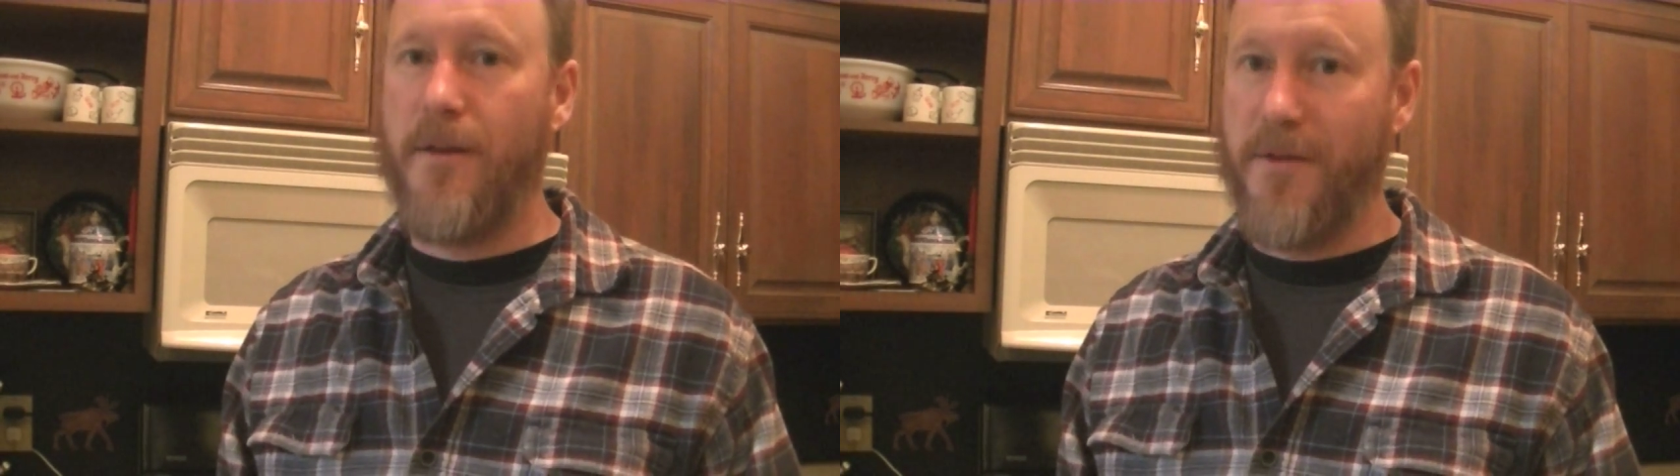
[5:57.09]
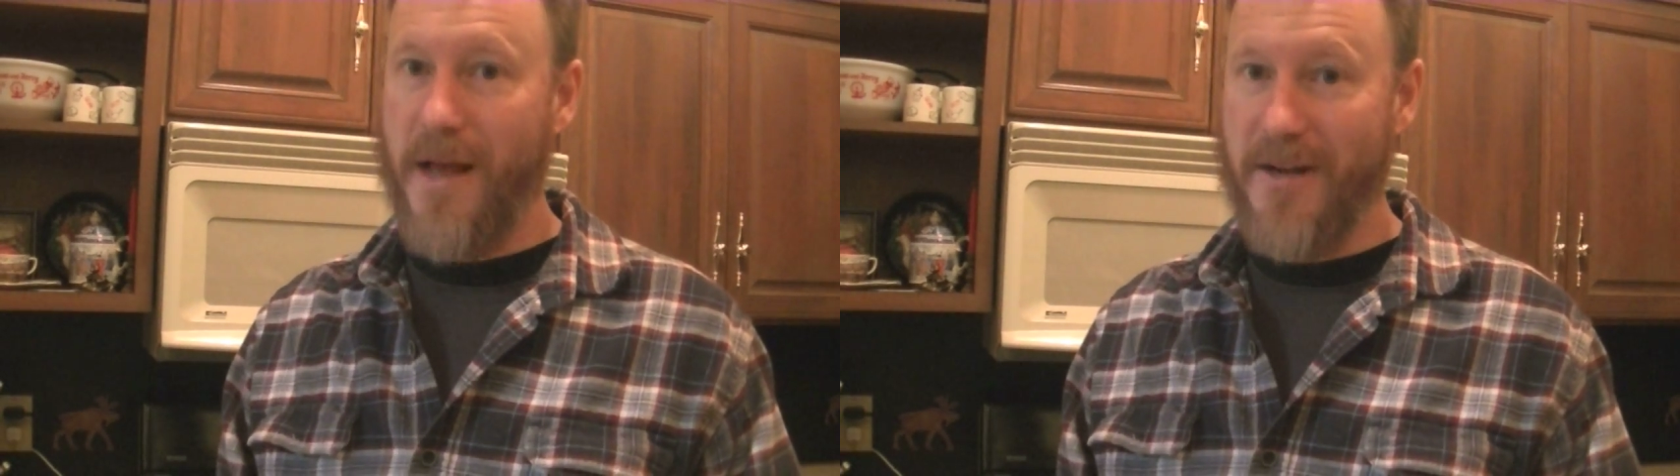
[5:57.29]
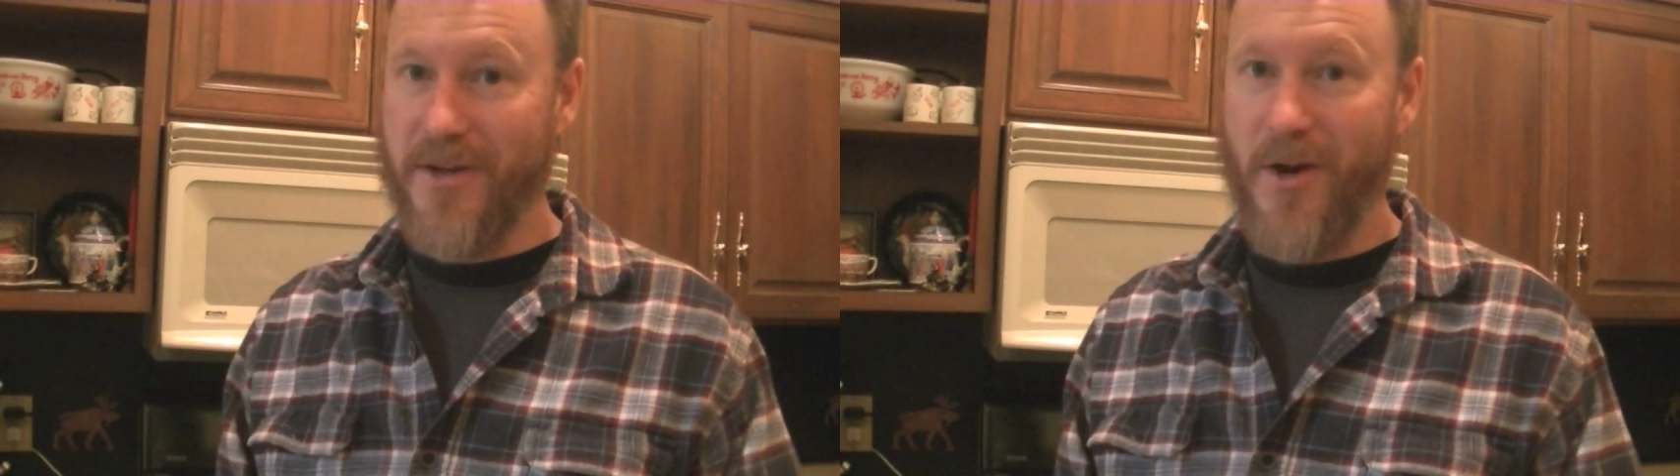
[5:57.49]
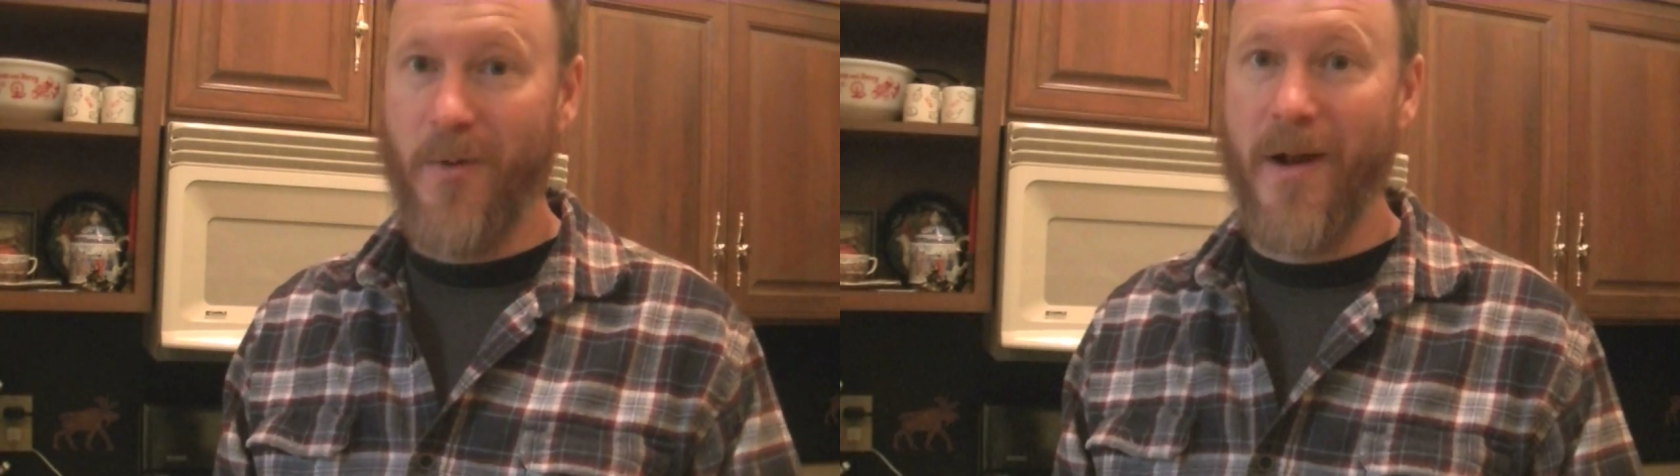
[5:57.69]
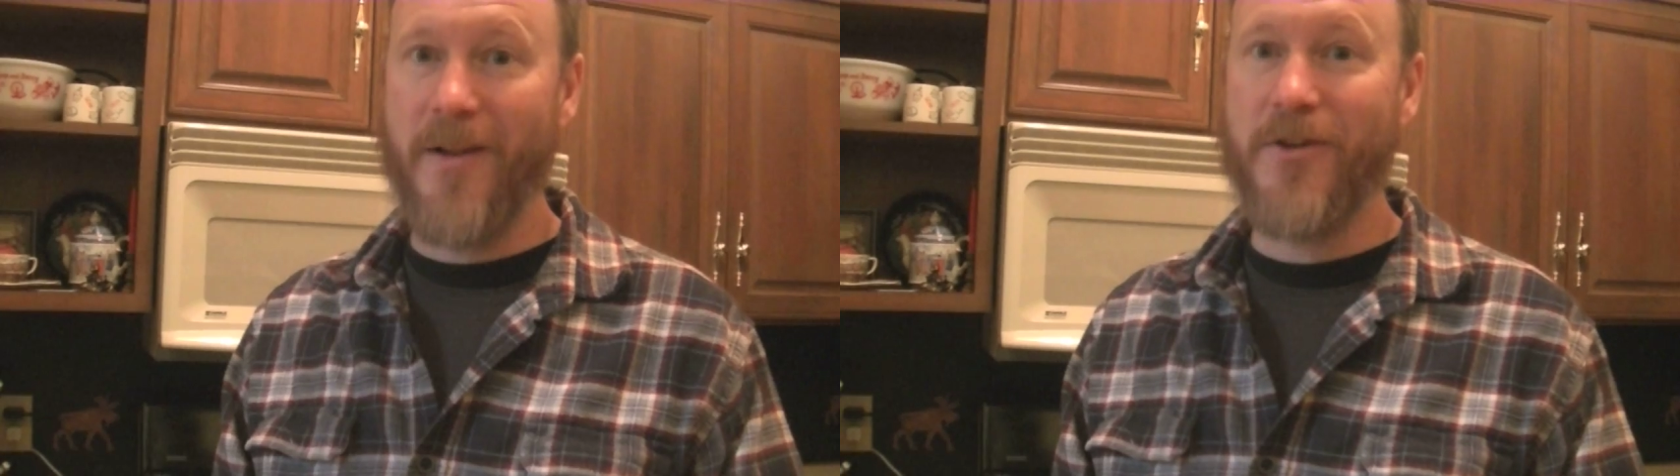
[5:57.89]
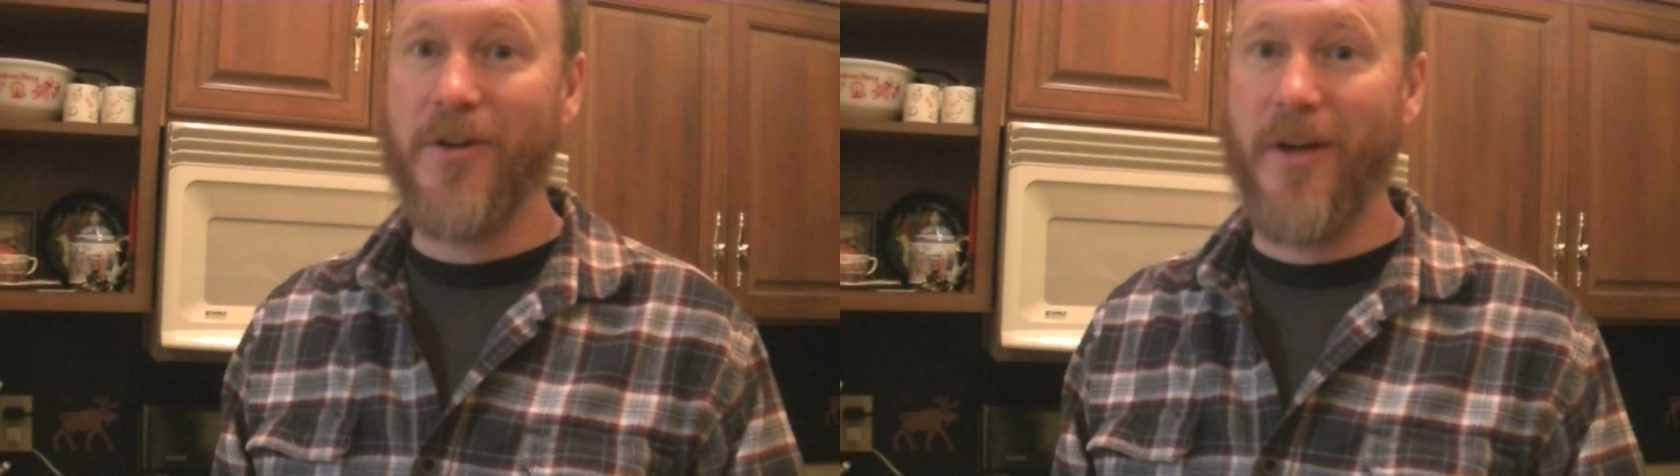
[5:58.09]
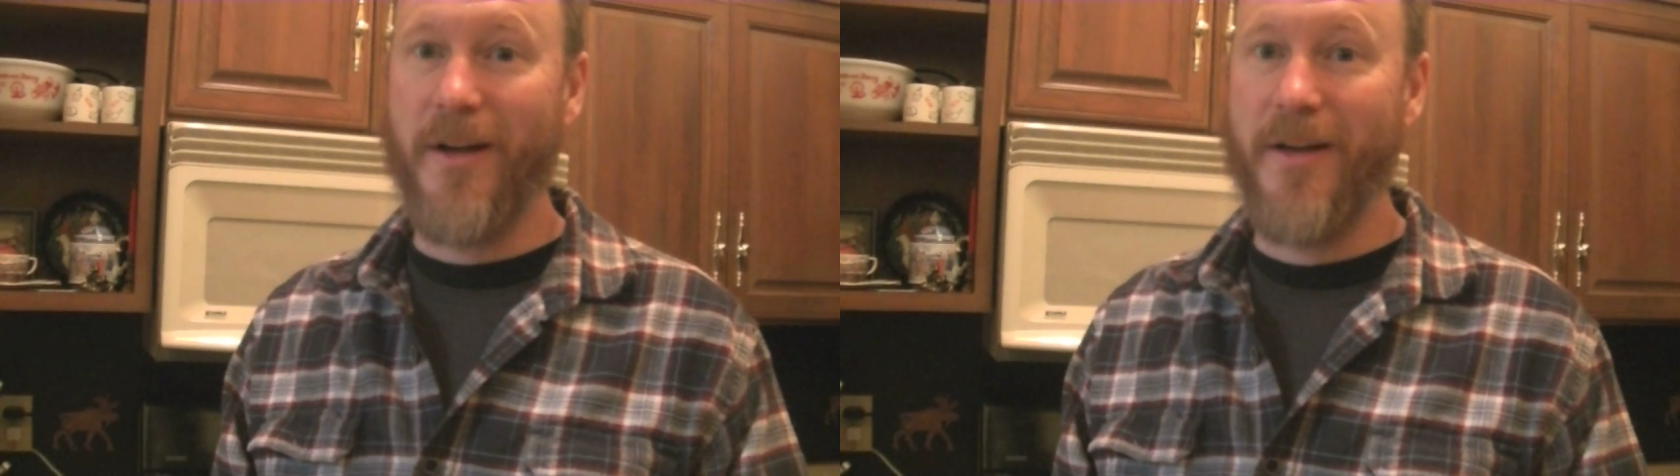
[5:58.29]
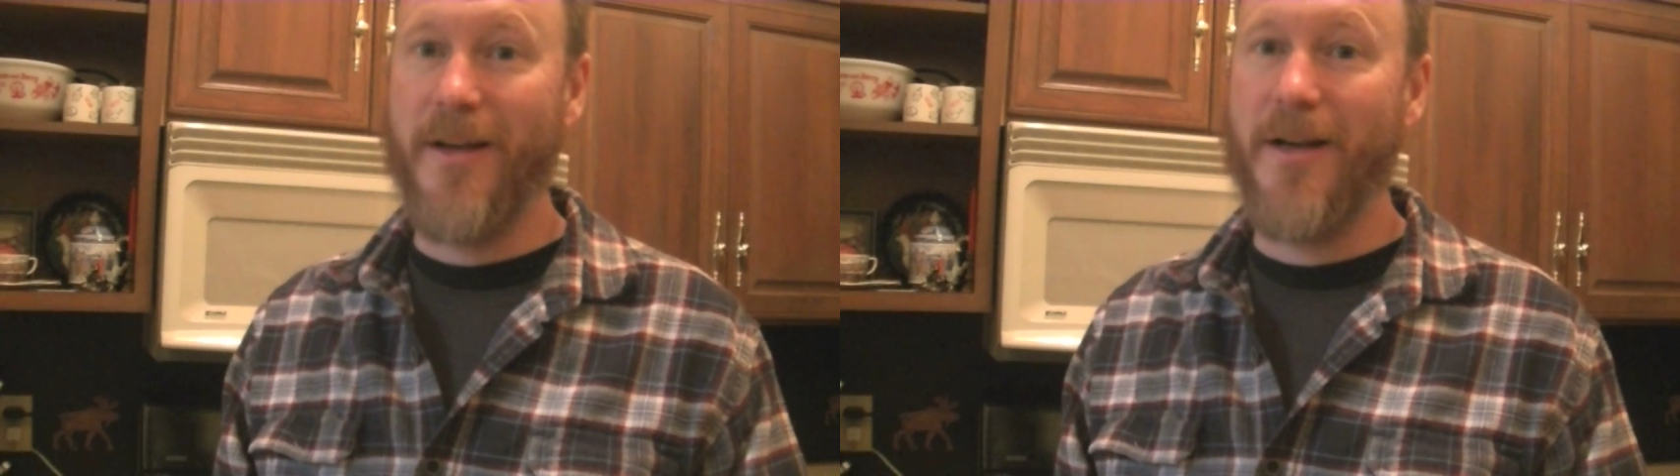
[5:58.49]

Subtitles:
that's all well and good,